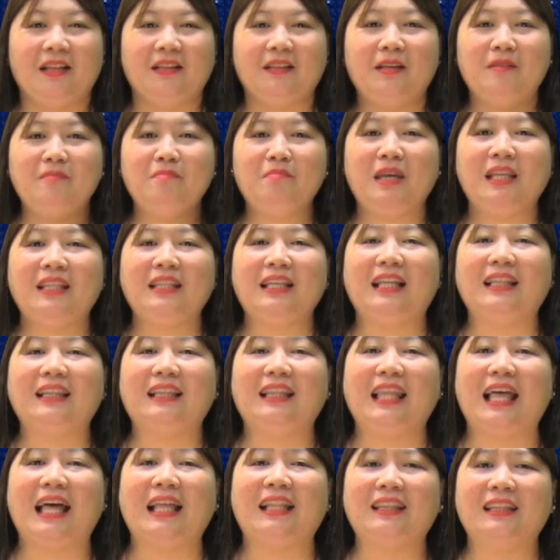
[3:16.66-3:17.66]
The
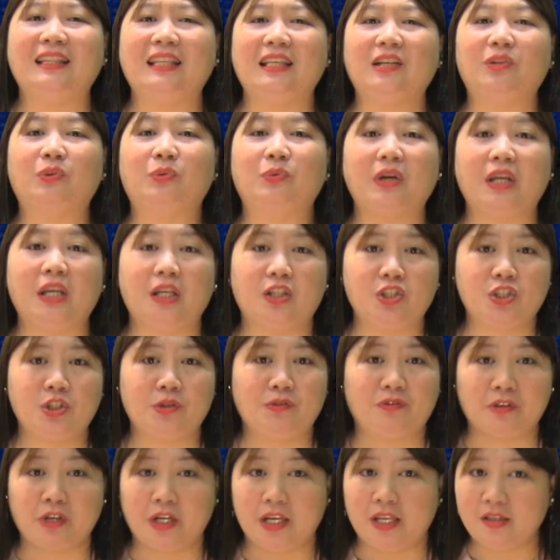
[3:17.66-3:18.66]
Mid-Atlantic Ridge,
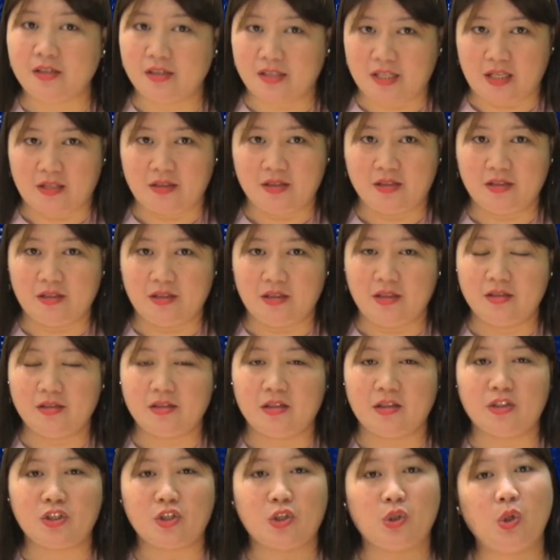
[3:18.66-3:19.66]
for instance,
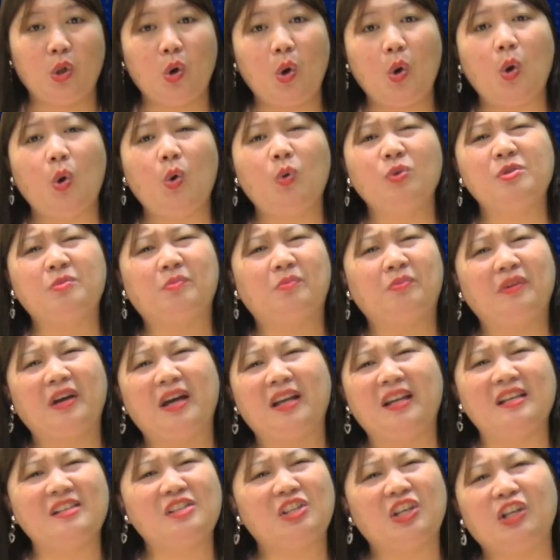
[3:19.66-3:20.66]
is a slow
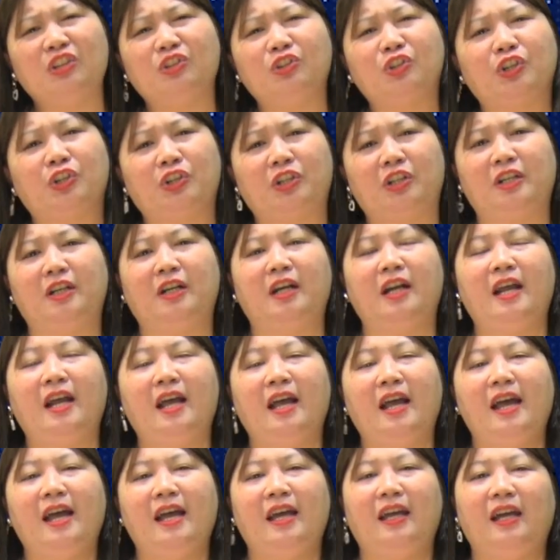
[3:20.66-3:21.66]
spreading center.
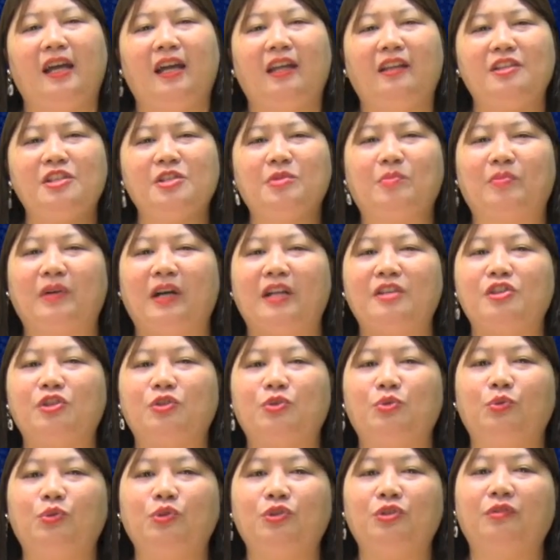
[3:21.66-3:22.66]
It
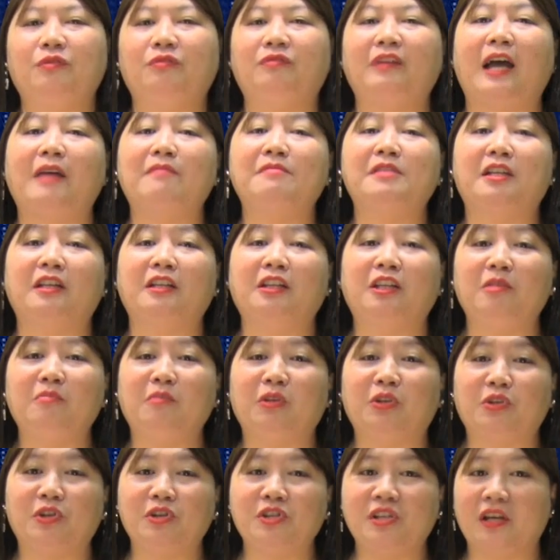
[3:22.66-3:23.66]
spreads 2 to 5
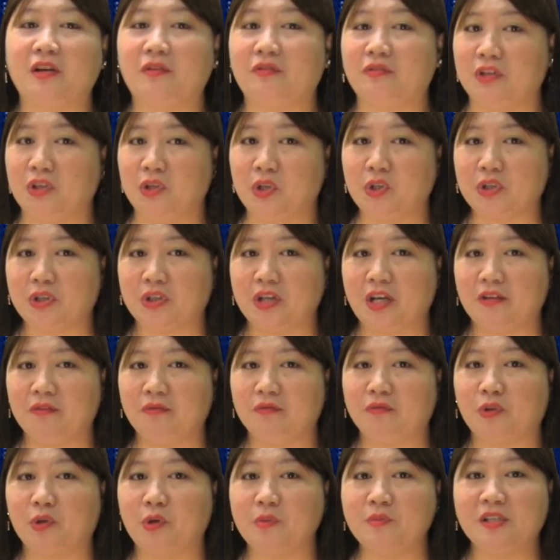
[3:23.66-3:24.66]
centimeters every year and
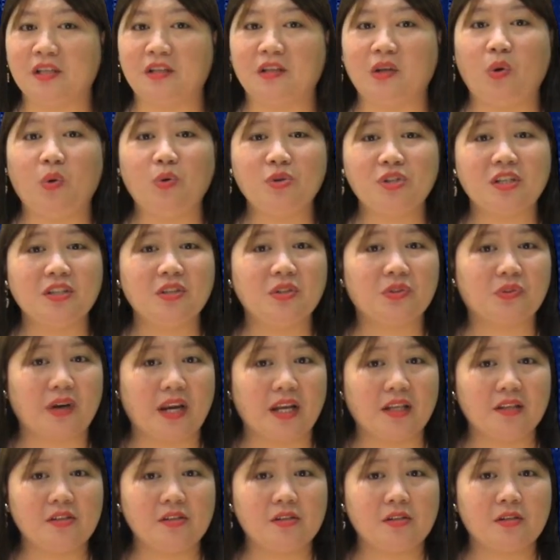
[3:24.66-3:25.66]
forms an ocean
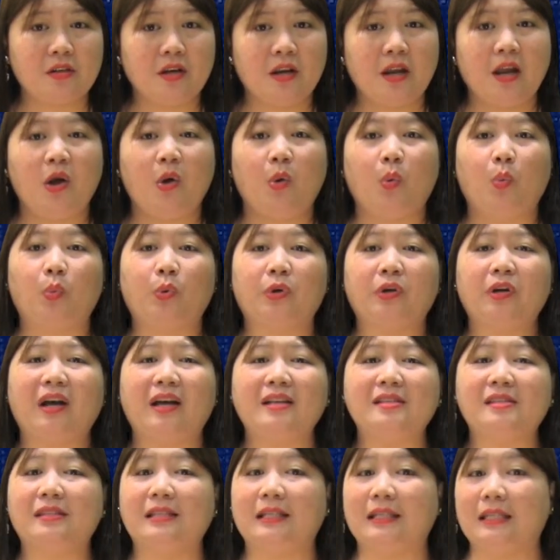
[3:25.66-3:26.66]
trench,
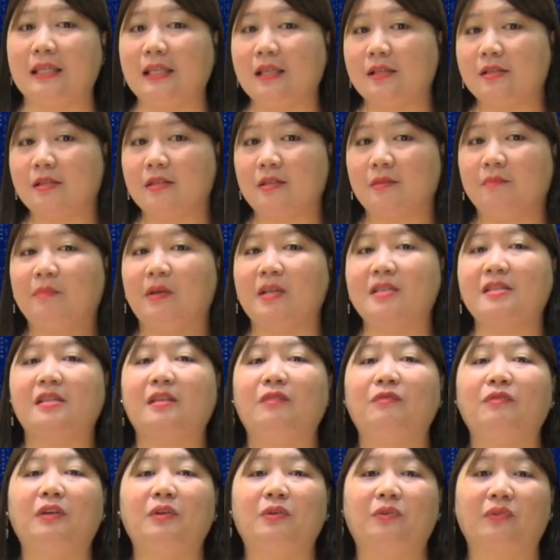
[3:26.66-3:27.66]
whereas the East
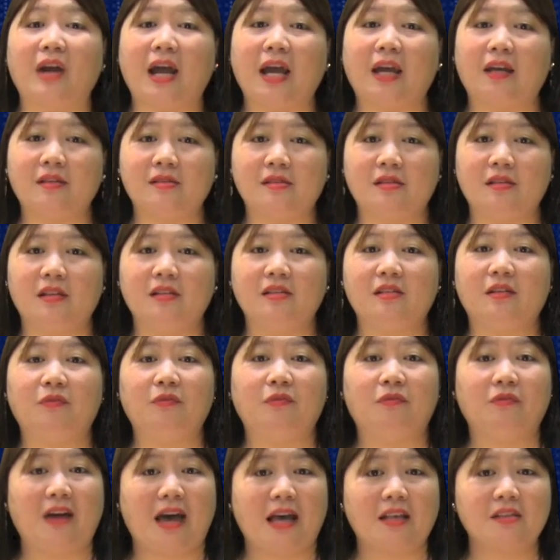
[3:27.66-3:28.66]
Pacific Rise is a
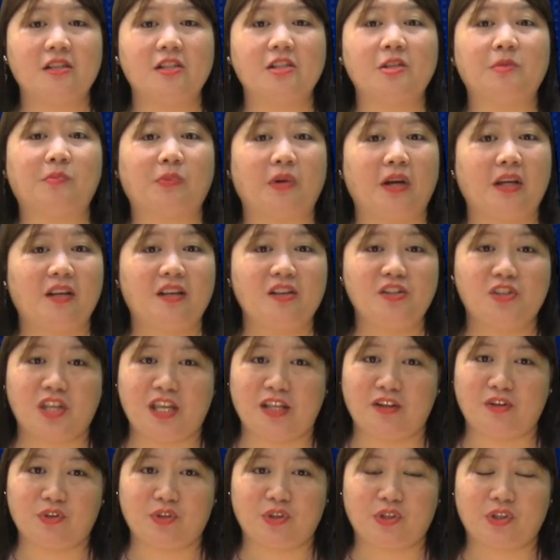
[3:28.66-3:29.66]
fast spreading
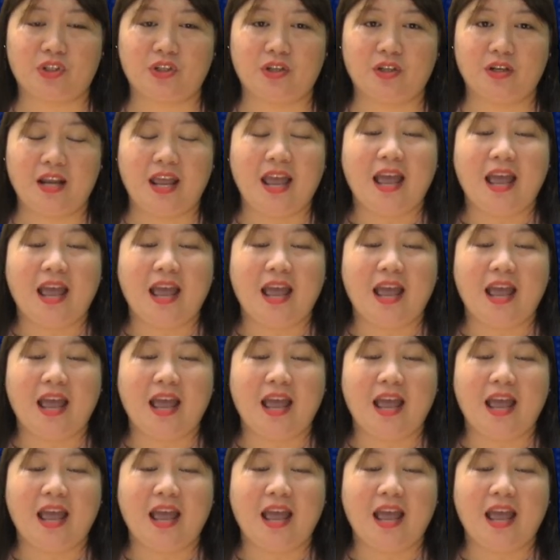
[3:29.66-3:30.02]
center.